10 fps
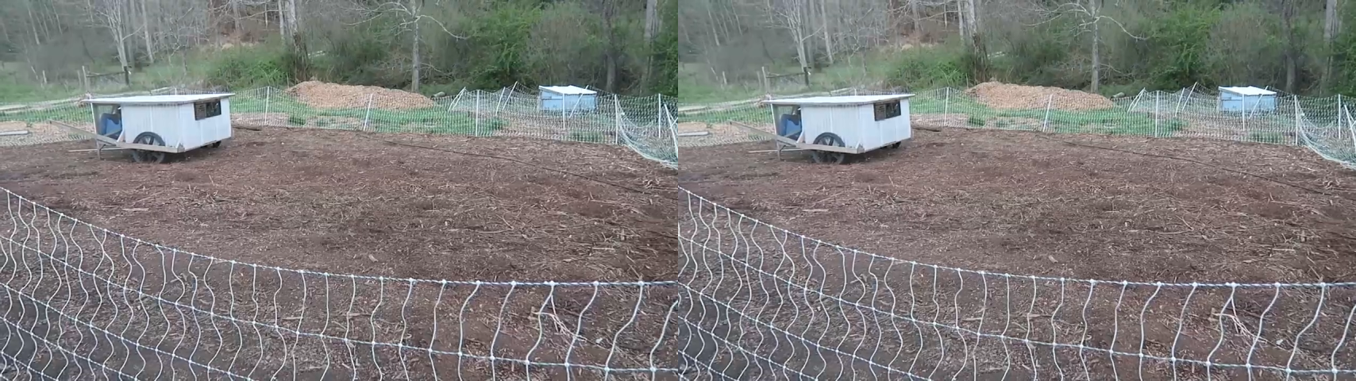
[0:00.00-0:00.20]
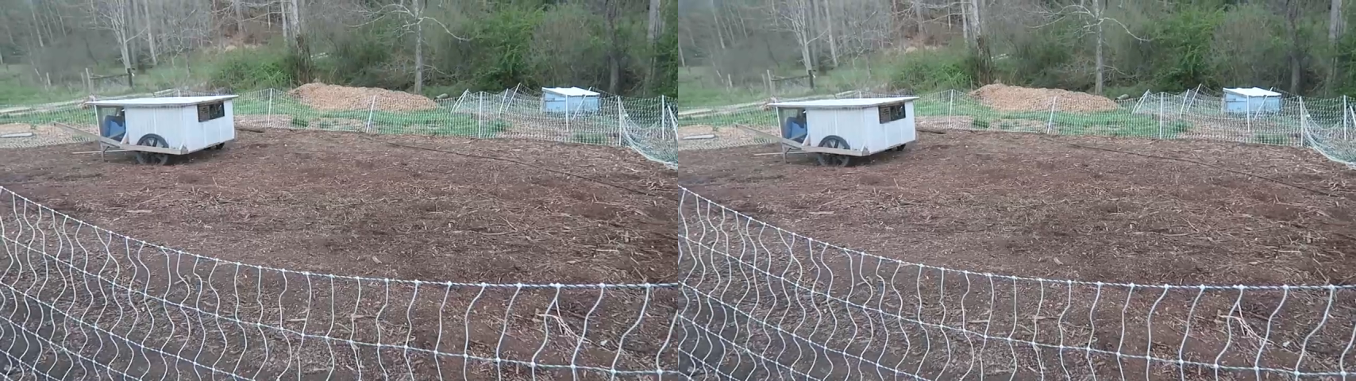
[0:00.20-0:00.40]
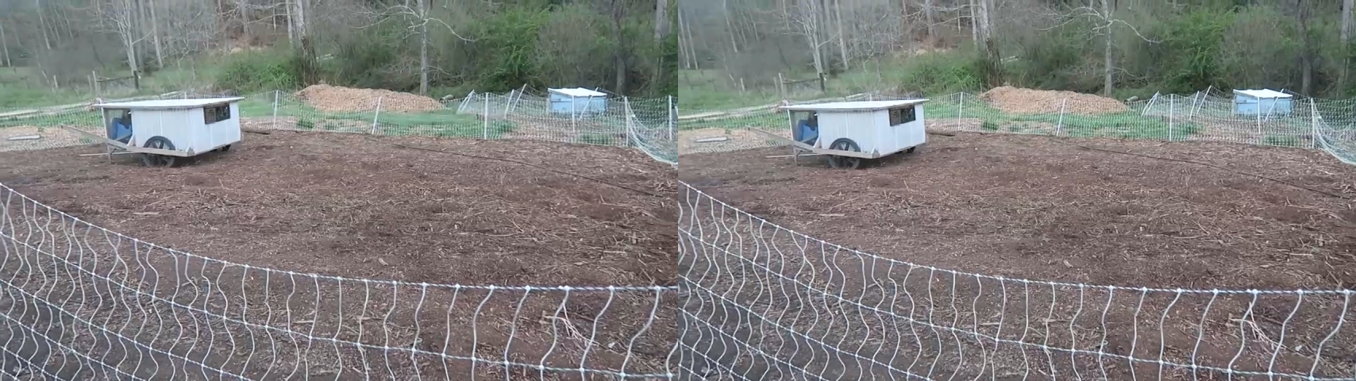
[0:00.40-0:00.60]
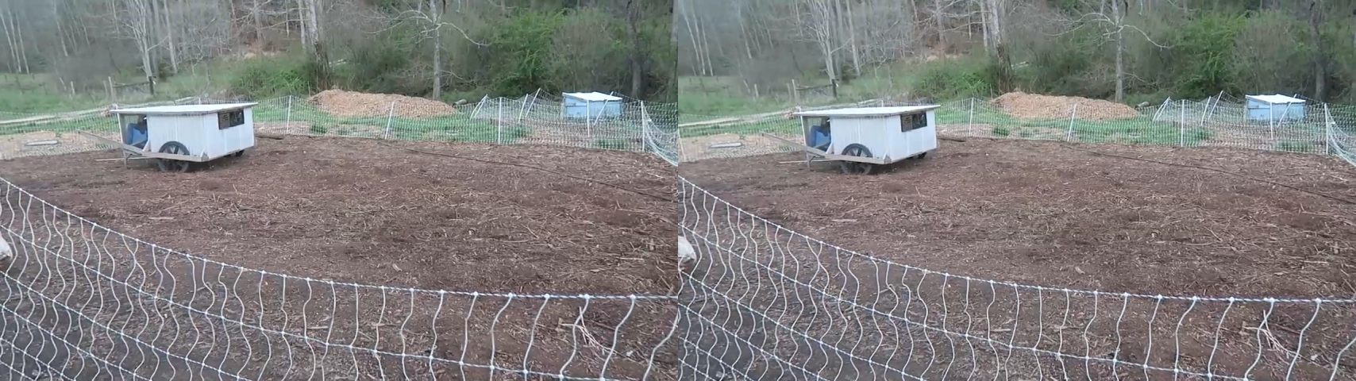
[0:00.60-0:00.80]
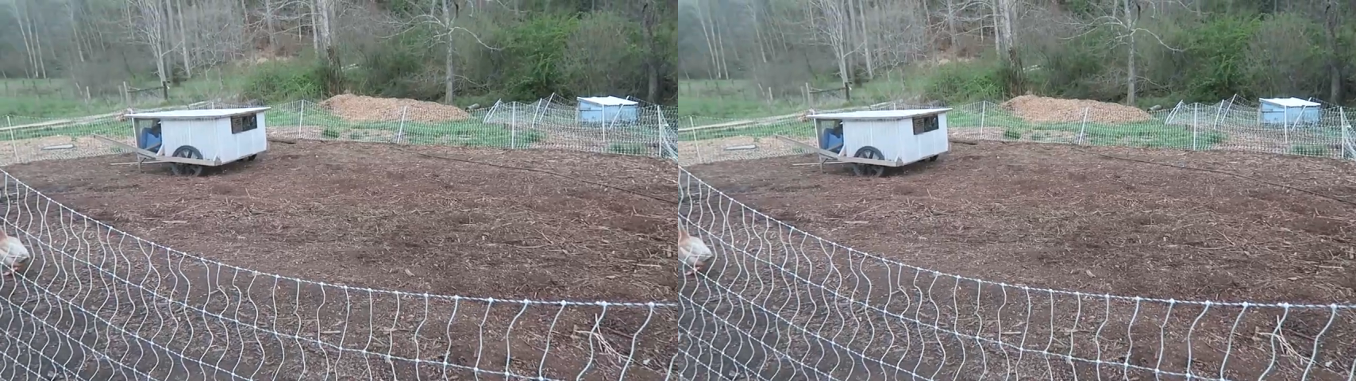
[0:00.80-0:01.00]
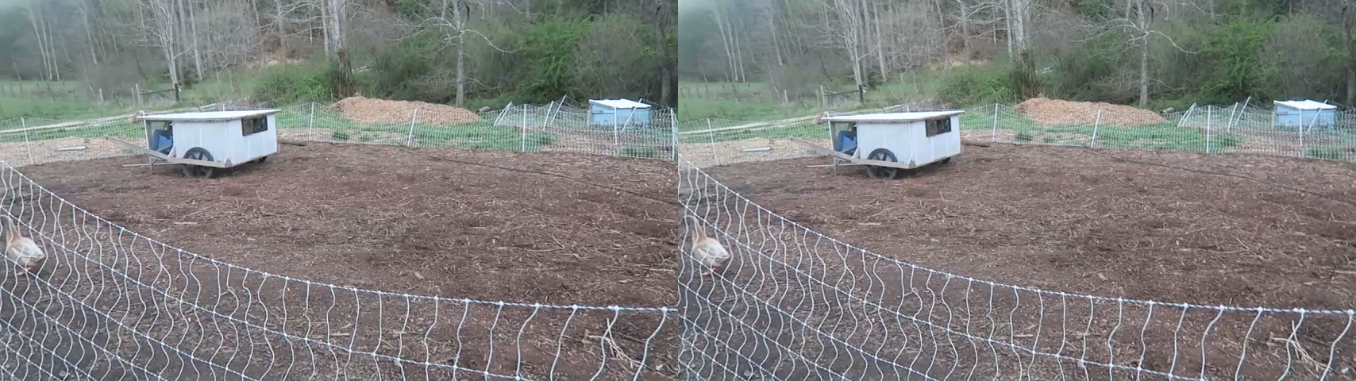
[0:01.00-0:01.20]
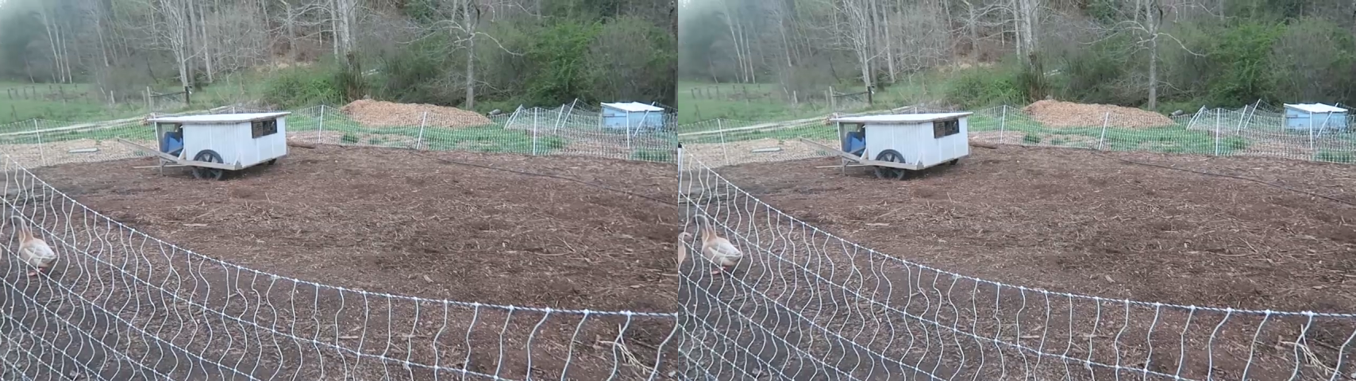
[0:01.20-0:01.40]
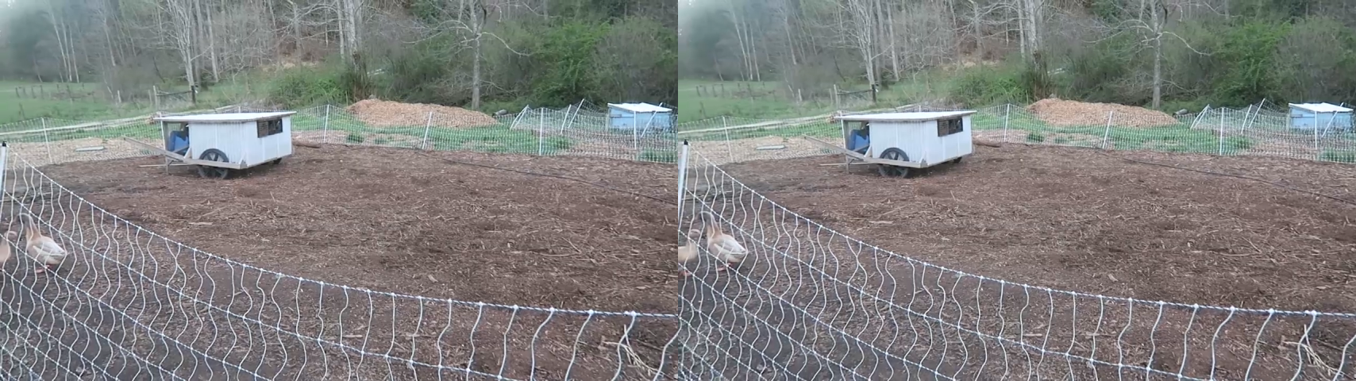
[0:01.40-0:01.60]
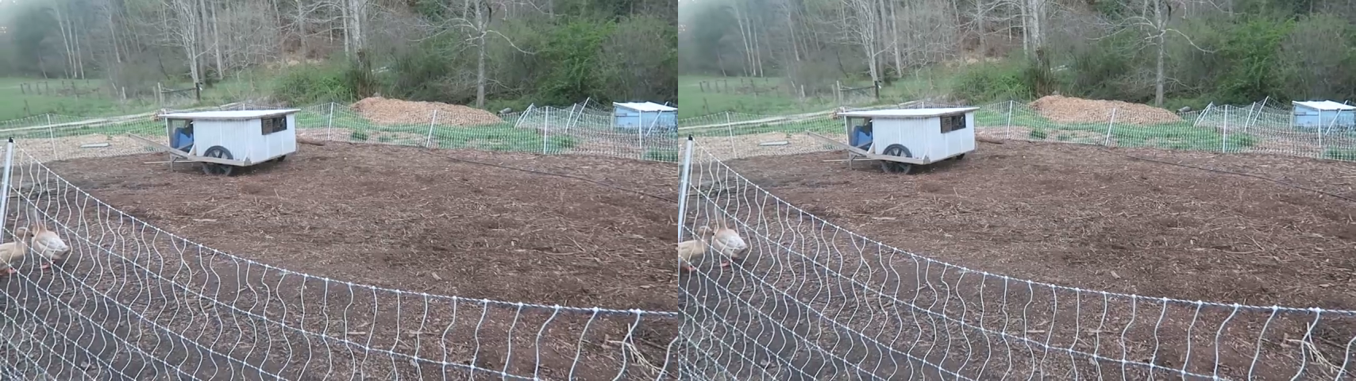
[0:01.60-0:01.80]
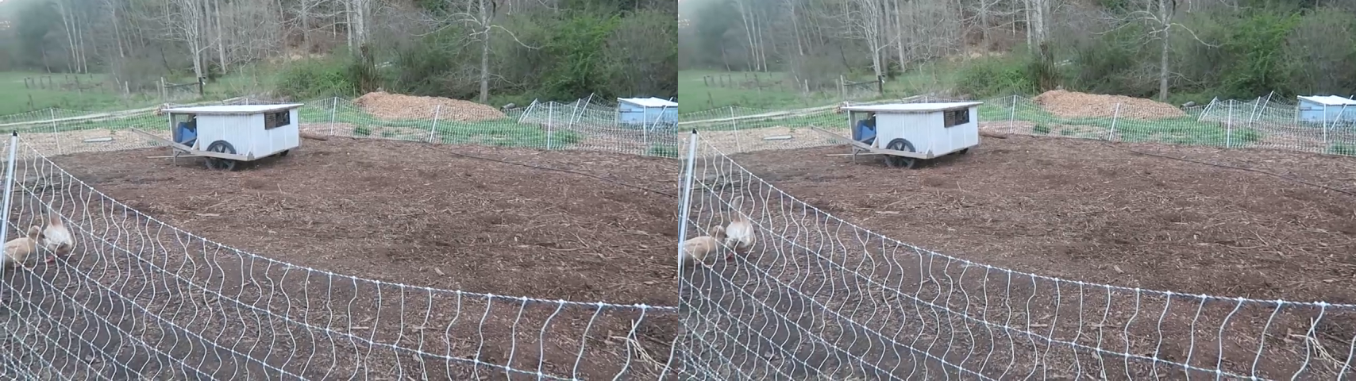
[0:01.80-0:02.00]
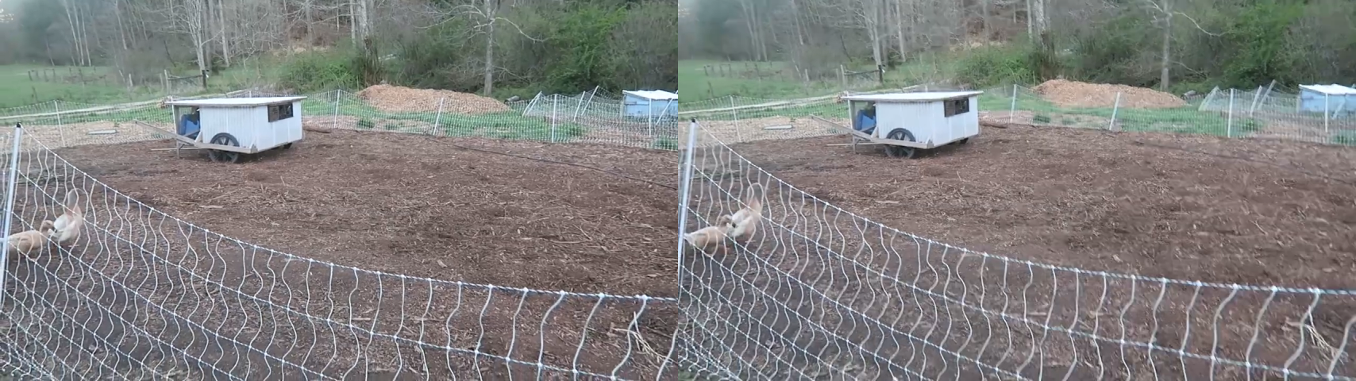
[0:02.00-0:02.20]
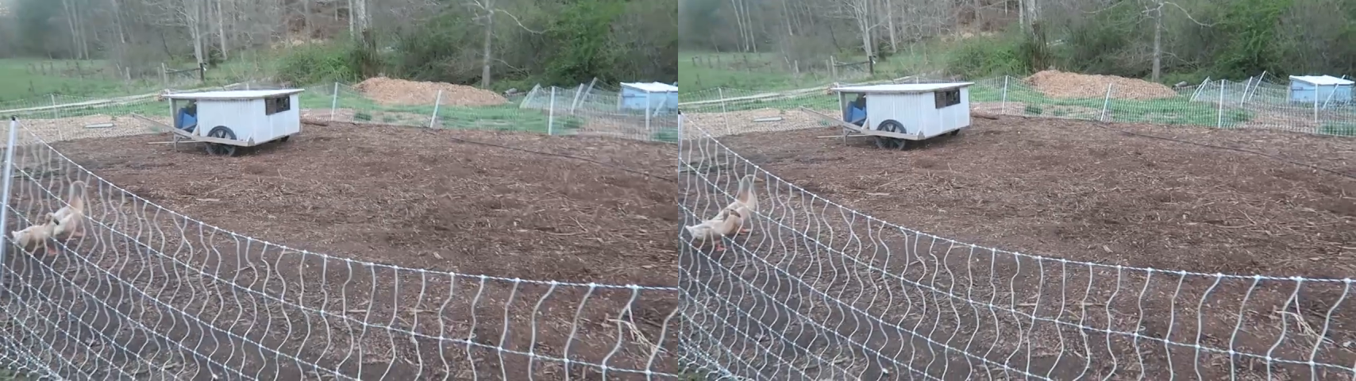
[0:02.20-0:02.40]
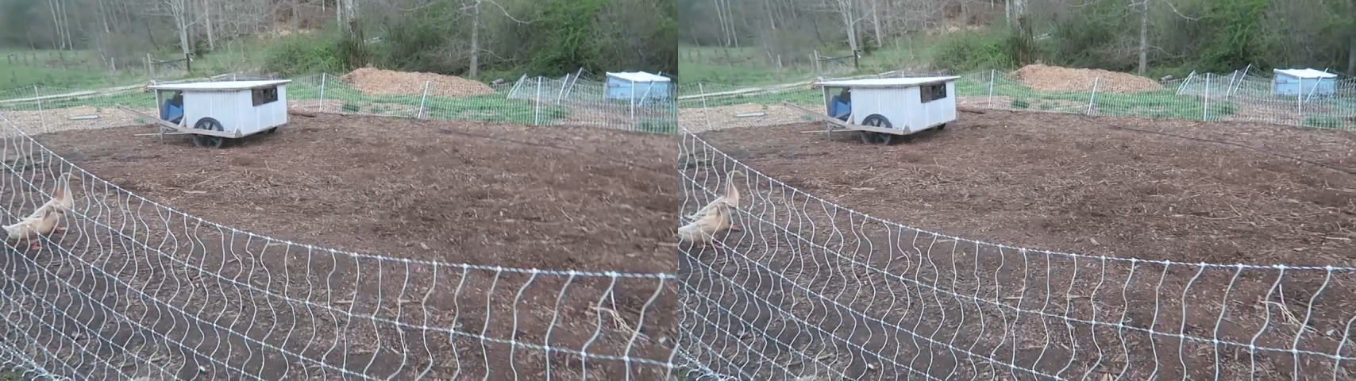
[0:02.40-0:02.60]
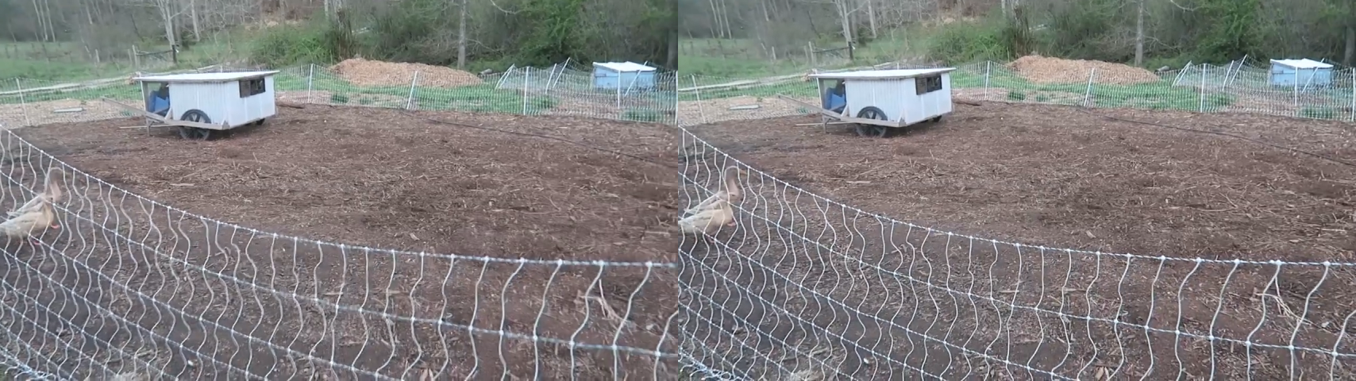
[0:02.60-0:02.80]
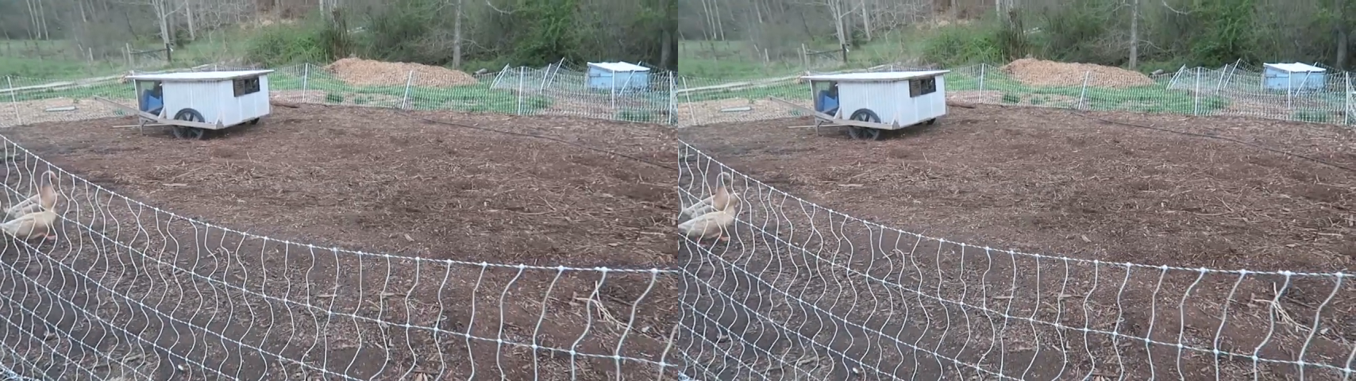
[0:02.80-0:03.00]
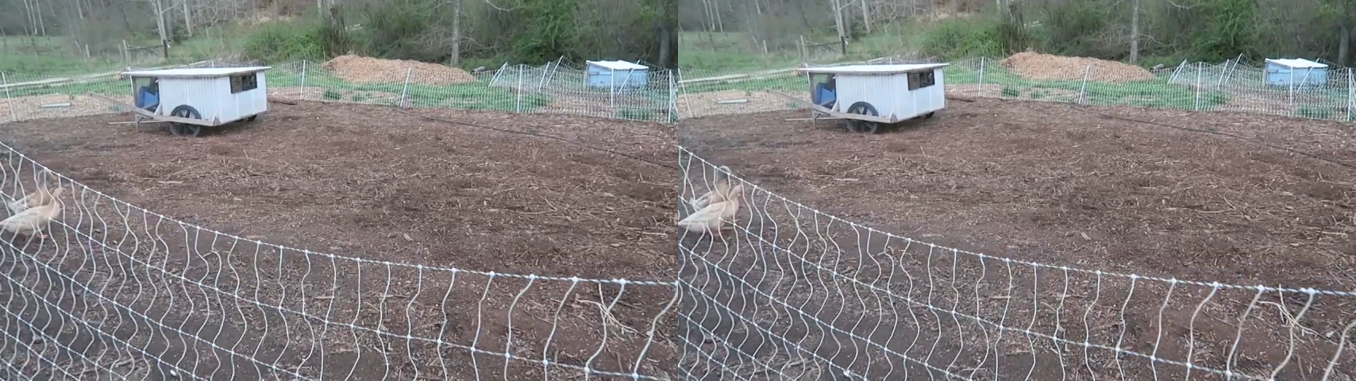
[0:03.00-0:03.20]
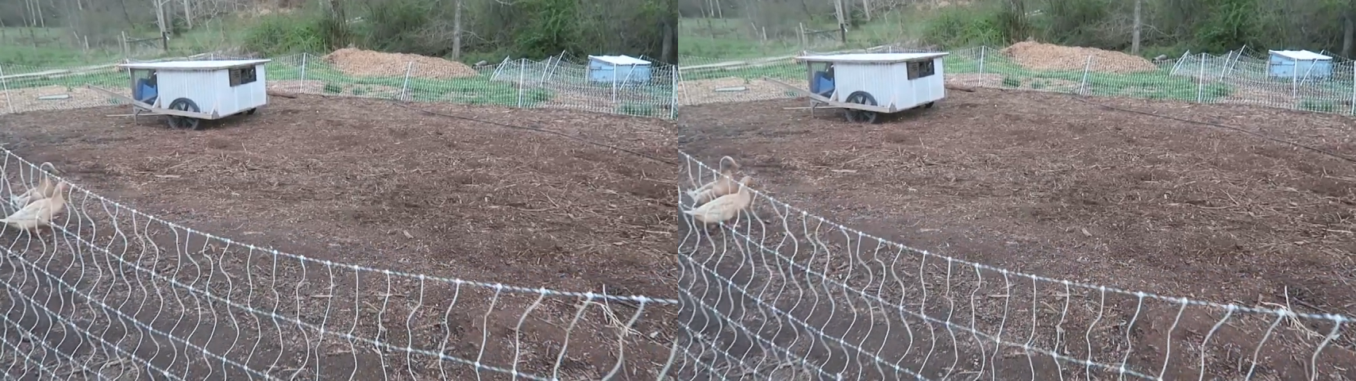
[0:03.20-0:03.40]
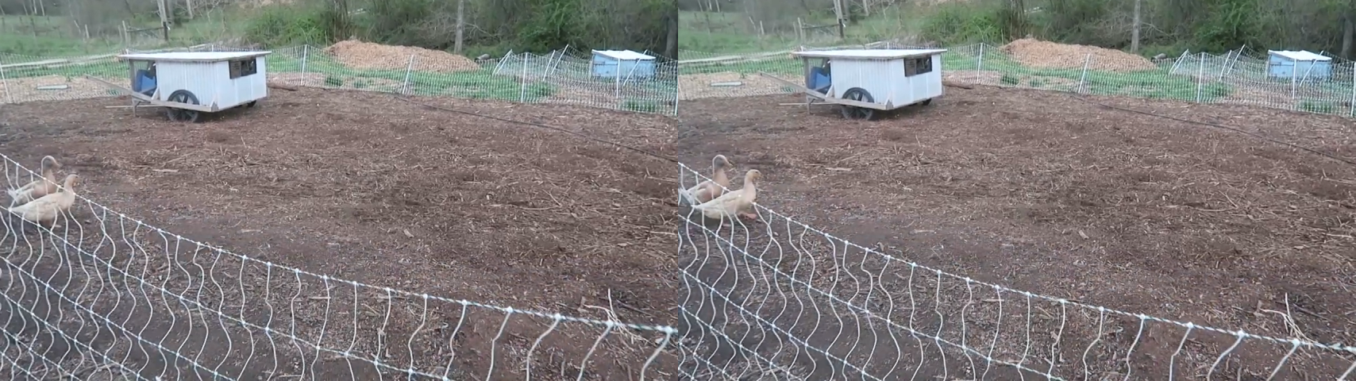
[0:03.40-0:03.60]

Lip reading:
(no speaker visible)